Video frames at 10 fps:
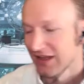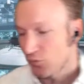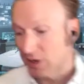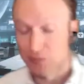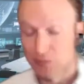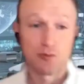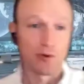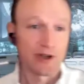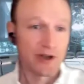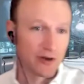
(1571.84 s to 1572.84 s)
Web
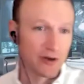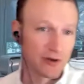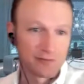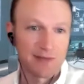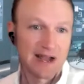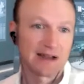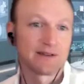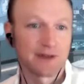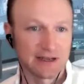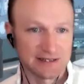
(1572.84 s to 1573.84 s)
2.0
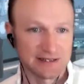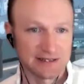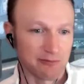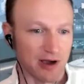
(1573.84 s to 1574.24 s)
magnifies that